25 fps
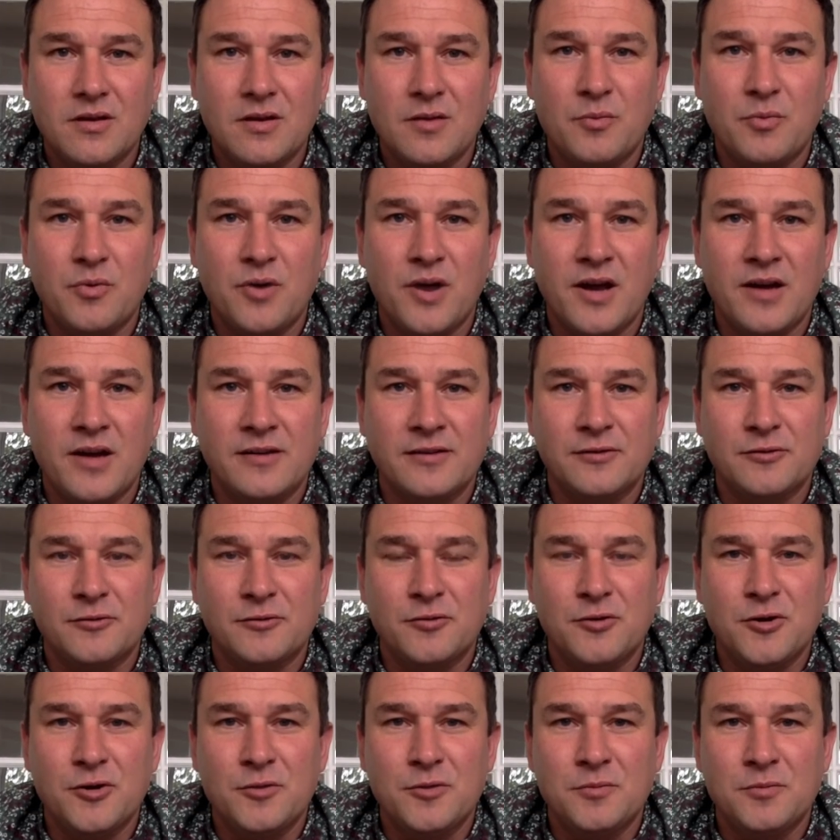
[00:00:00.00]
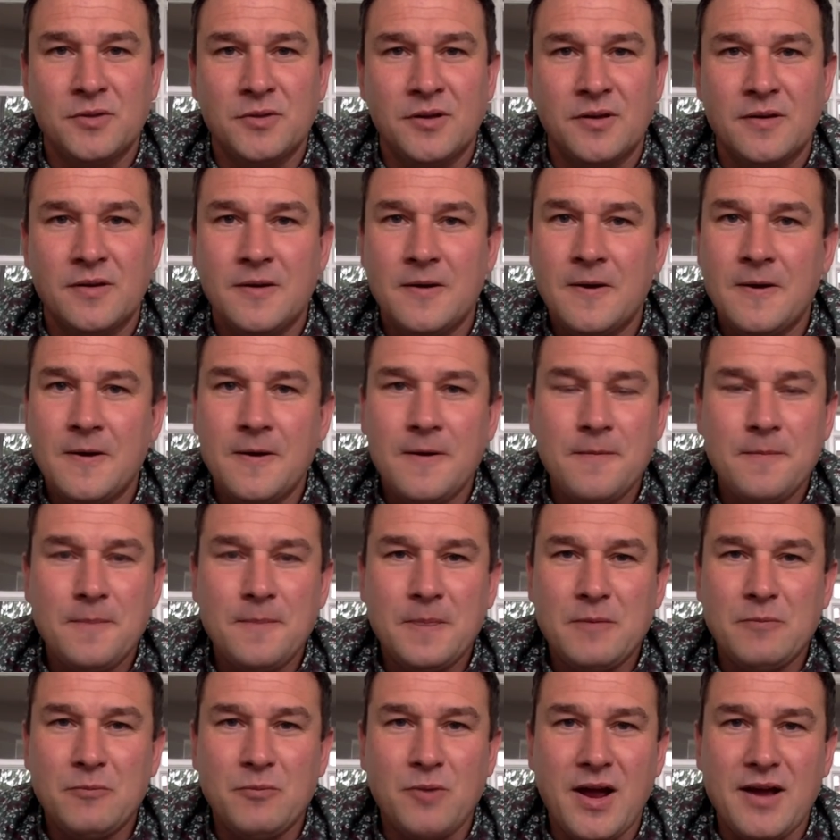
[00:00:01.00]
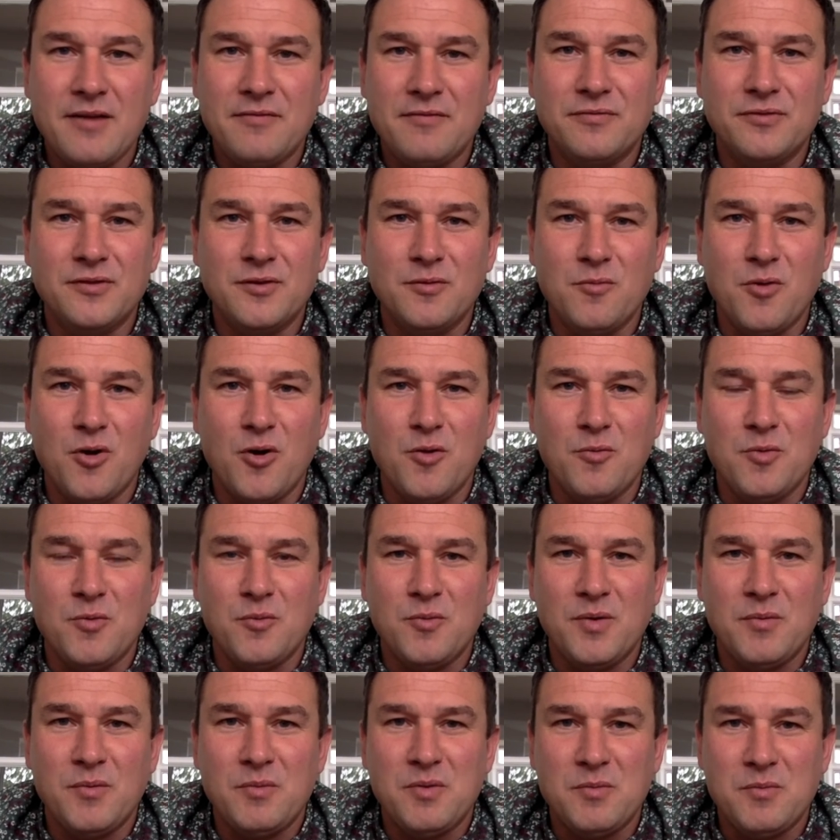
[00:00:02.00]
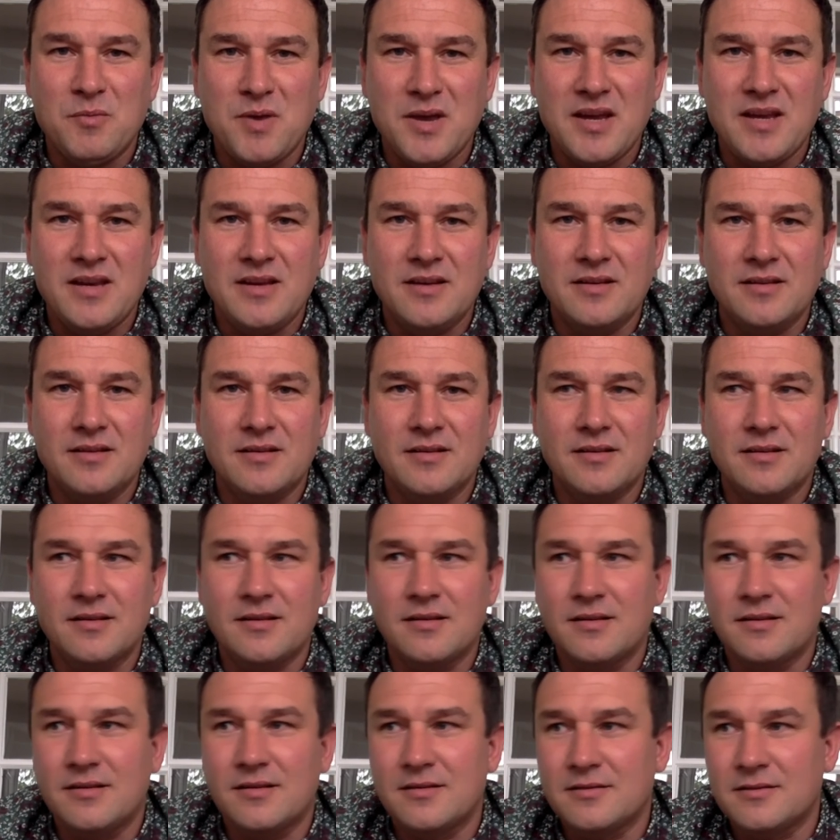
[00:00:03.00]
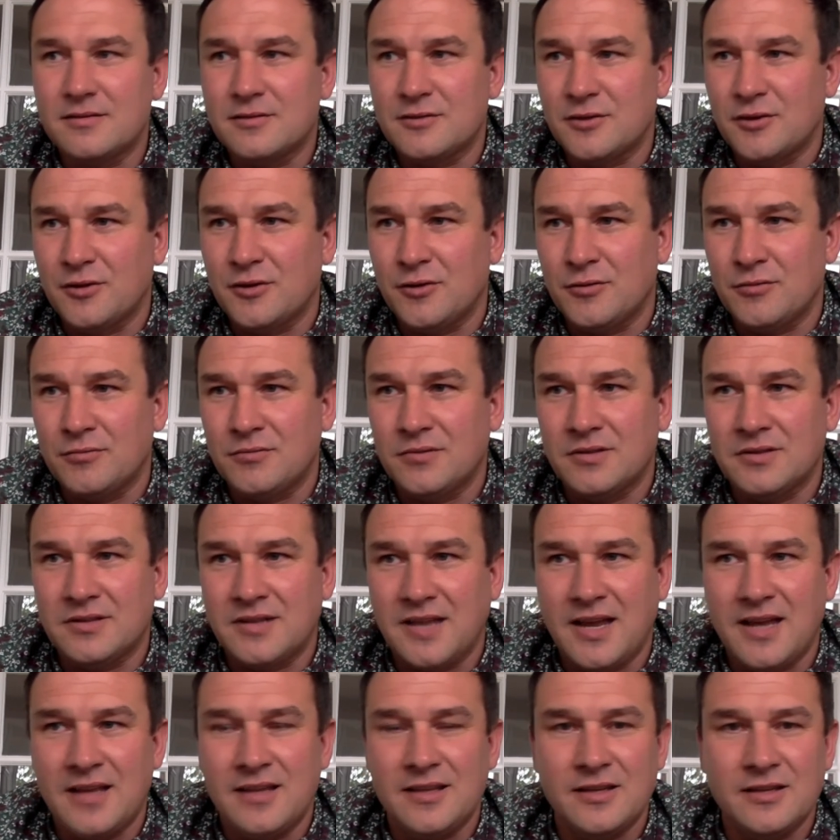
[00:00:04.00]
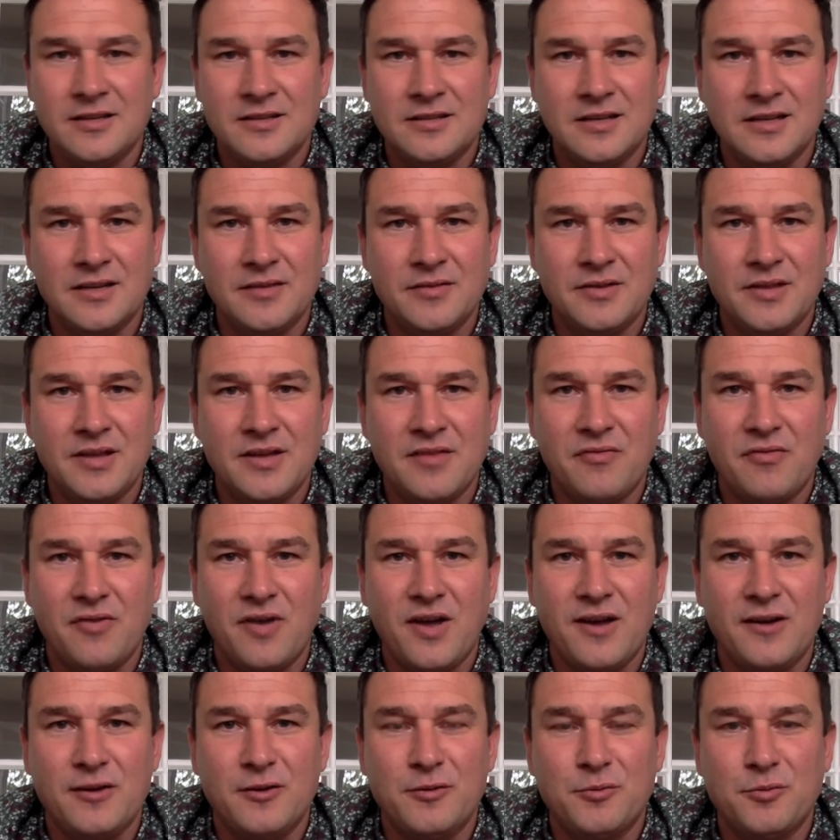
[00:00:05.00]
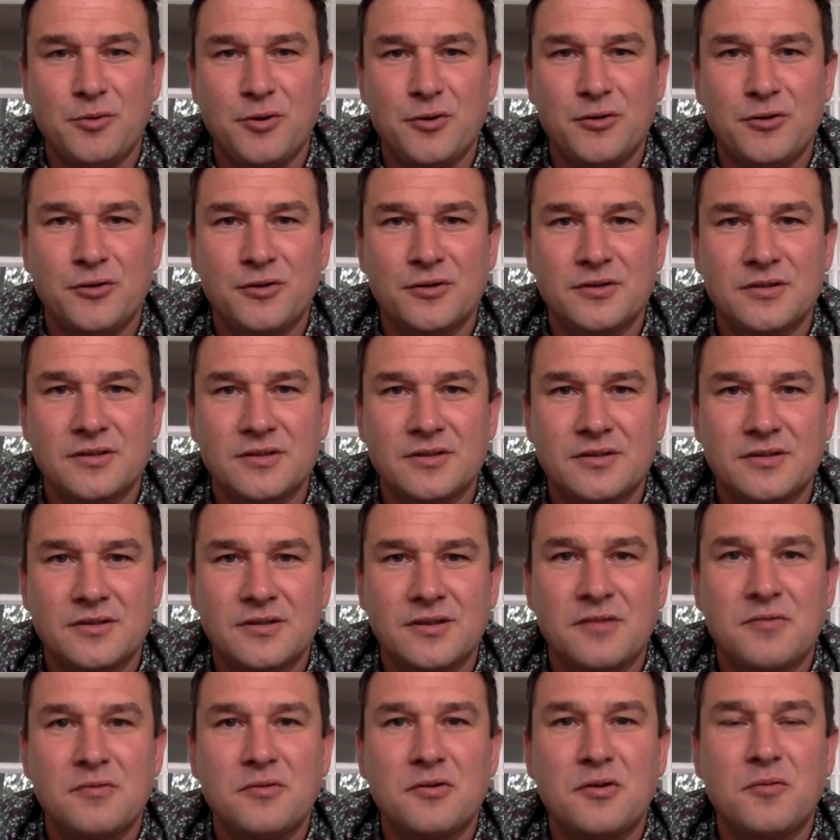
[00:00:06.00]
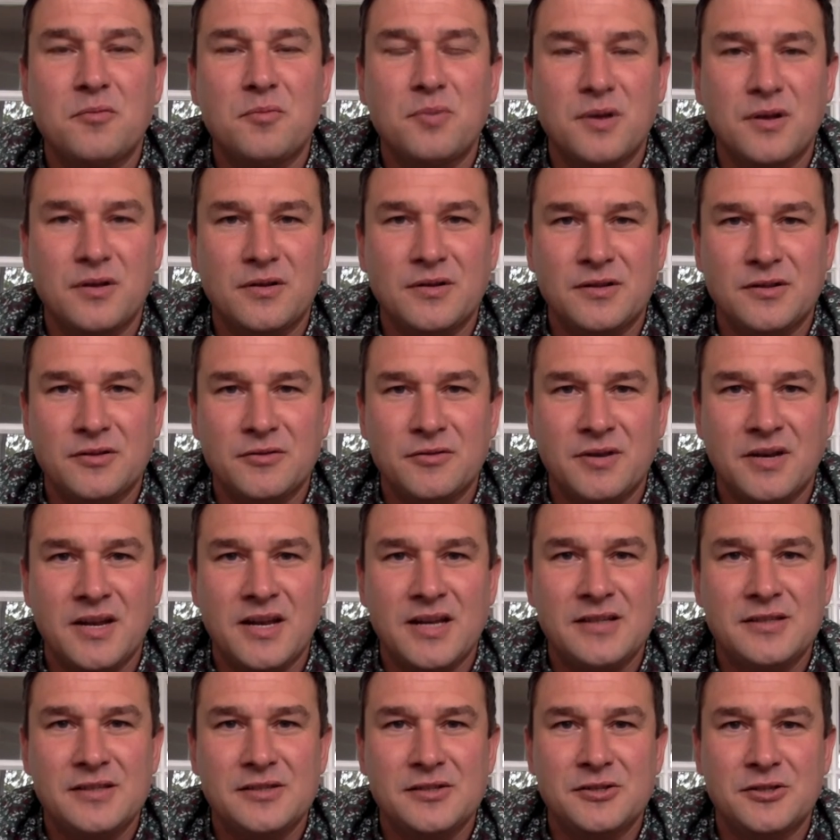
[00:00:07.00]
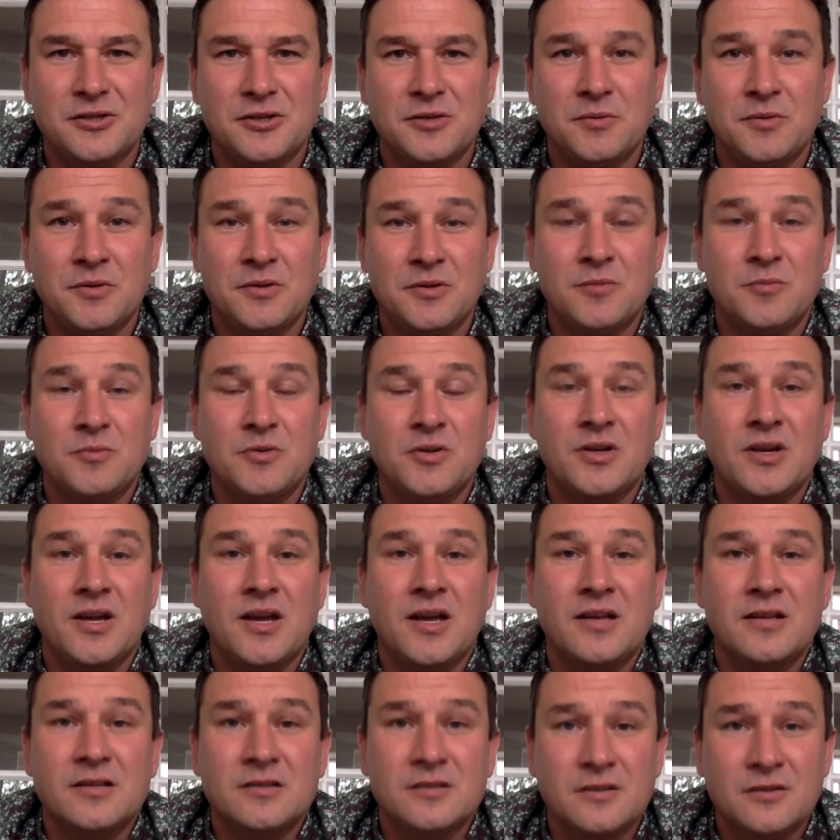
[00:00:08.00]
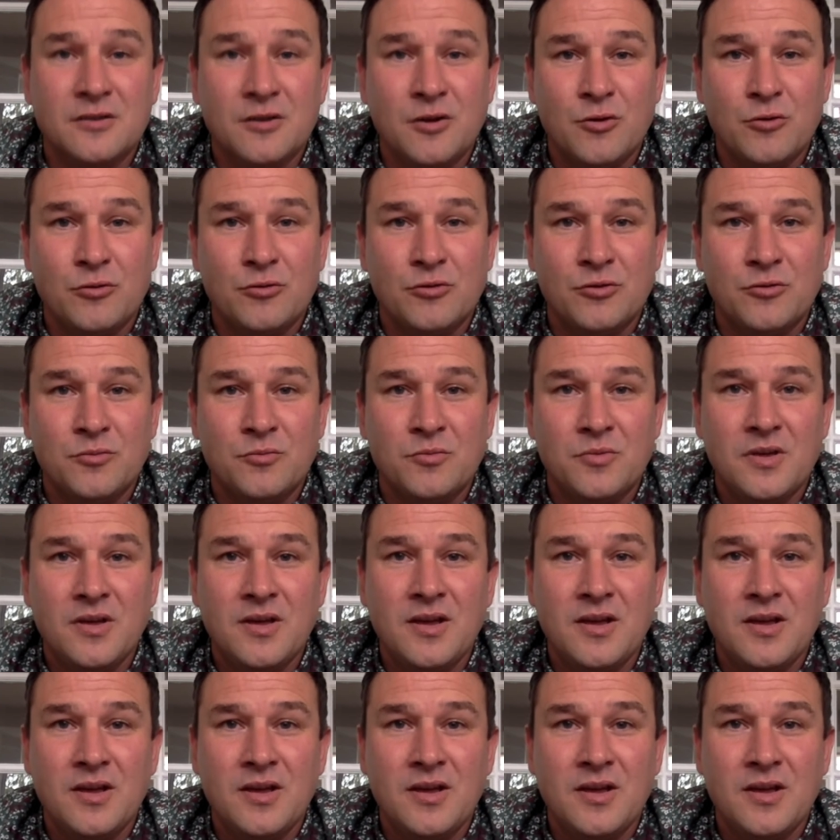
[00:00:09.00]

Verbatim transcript: a bride and groom, that right from the moment when we meet to the day that you deliver their final product, you're building the relationship with them, you're getting to know them,